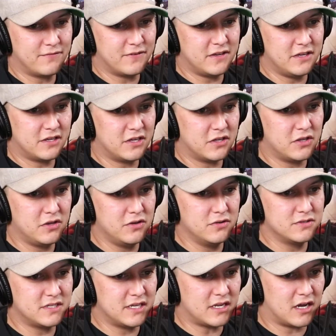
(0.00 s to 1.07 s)
you can use
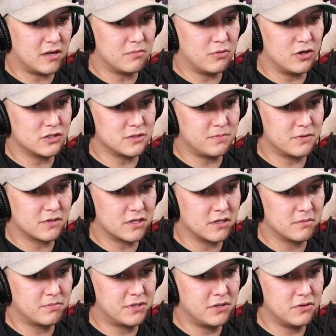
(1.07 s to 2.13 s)
it on multiple
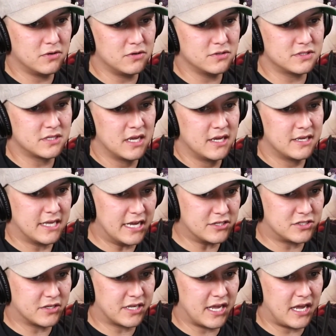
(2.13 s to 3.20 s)
computers. Yes, you
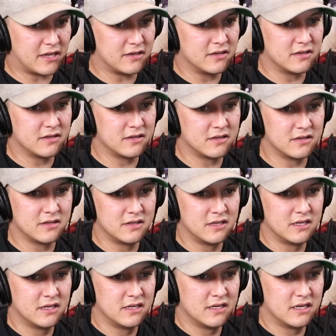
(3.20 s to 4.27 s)
can.
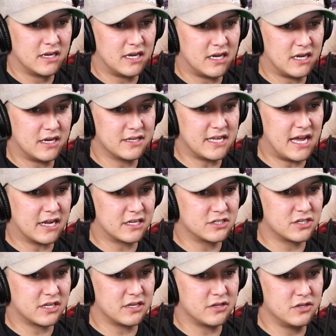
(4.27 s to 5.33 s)
Yeah, because you
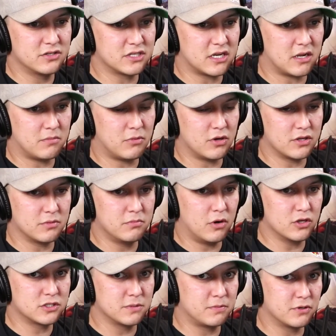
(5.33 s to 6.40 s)
can use it on
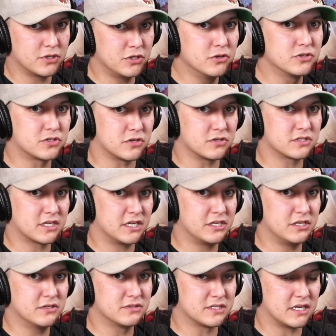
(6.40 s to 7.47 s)
multiple users can
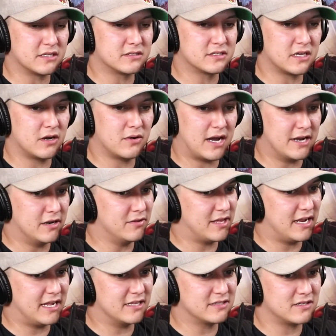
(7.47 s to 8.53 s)
use it. So I know that
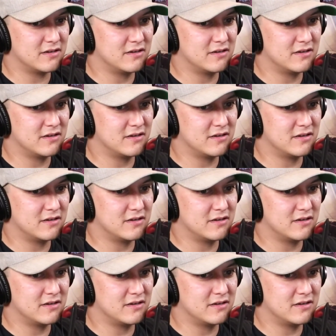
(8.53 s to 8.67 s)
answer.